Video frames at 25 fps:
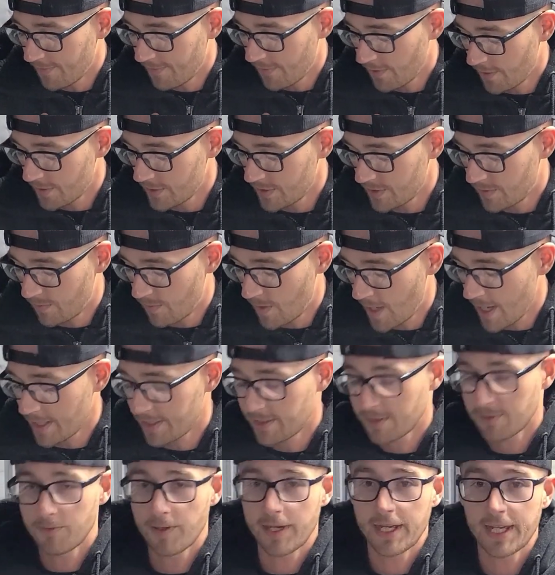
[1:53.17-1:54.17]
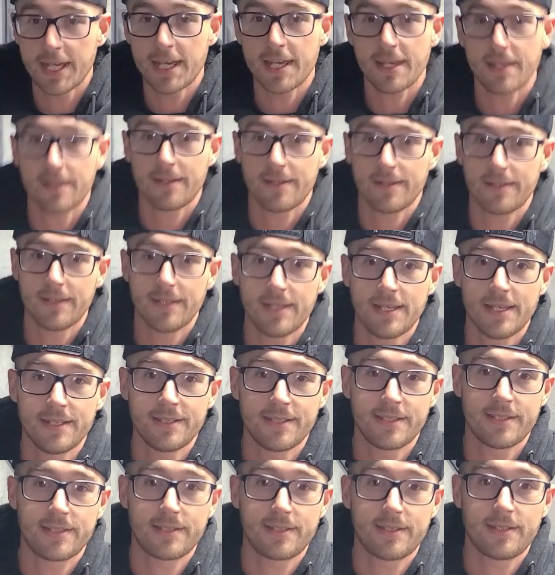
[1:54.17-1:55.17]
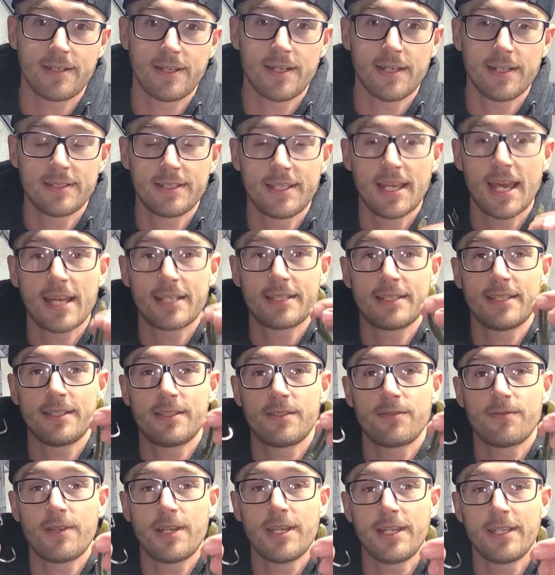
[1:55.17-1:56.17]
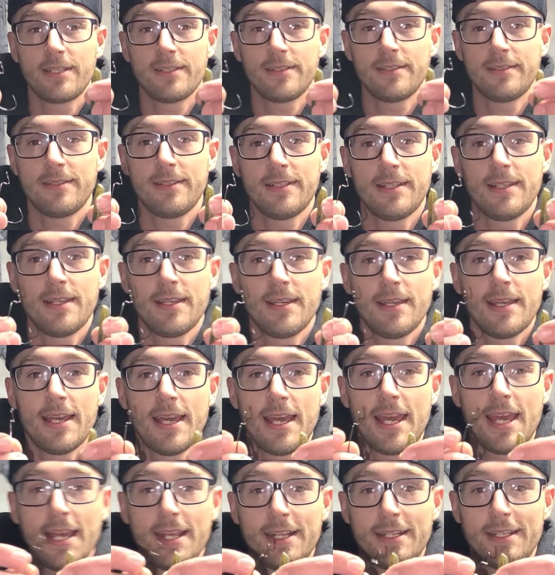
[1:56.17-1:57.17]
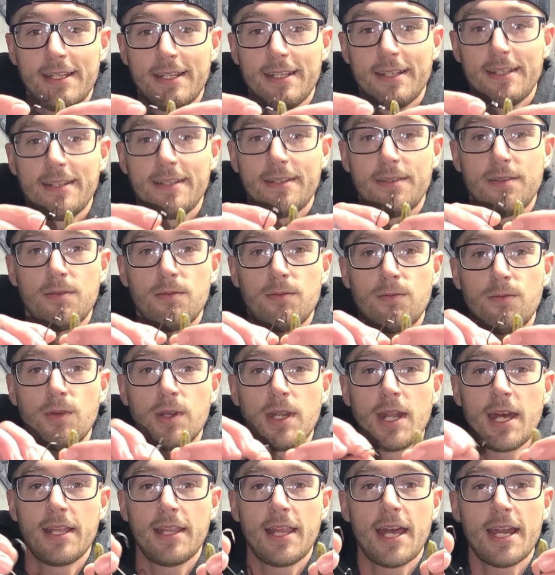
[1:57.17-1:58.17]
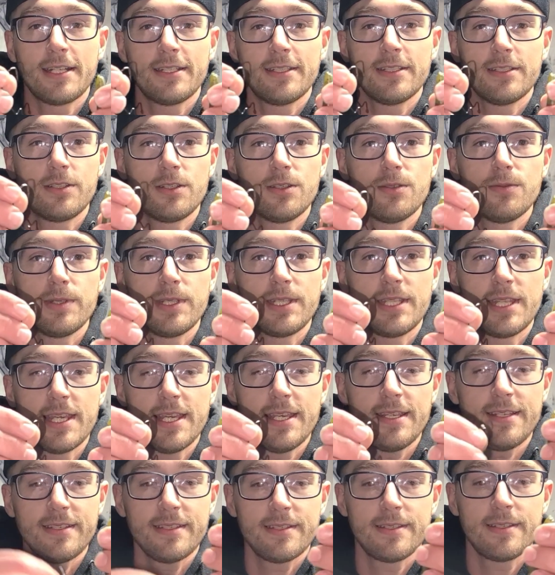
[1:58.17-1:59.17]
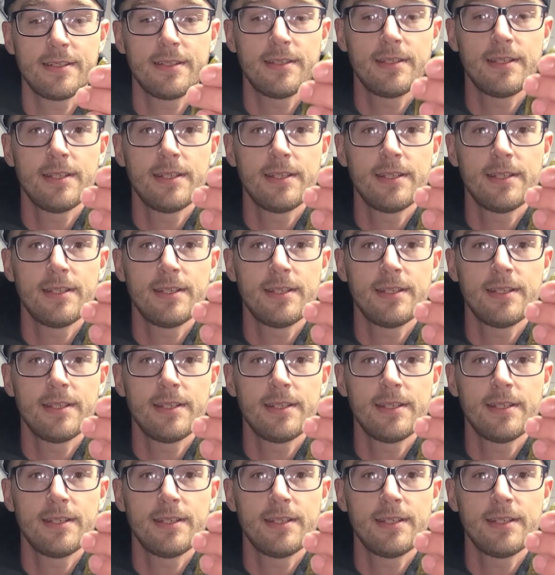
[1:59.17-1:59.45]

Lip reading: first way to rig it is a Texas rig. And what I like to do with this